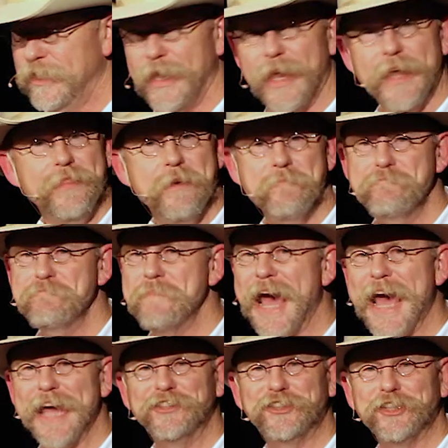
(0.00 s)
and the
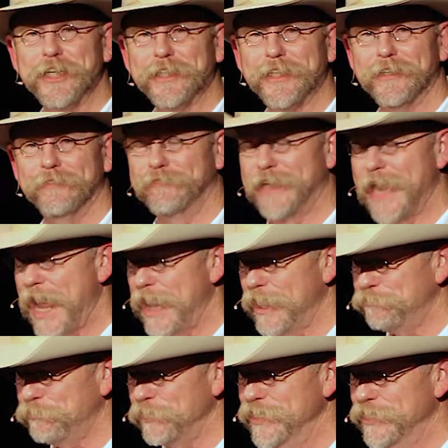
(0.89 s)
magic of
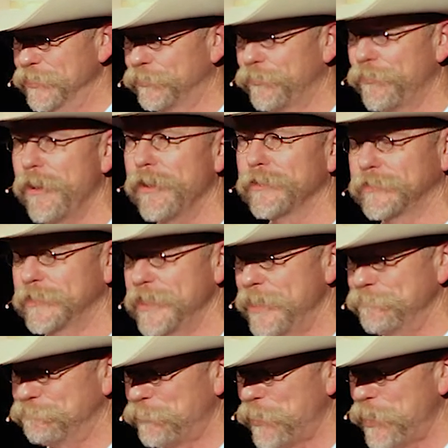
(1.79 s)
galloping across
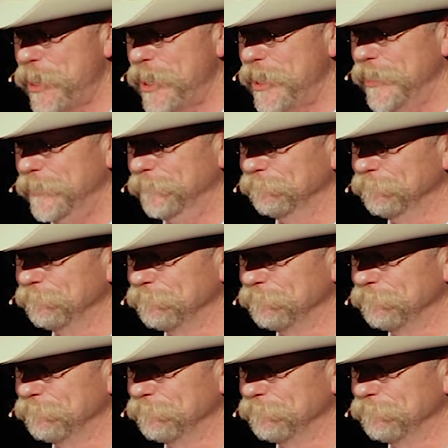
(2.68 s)
that prairie.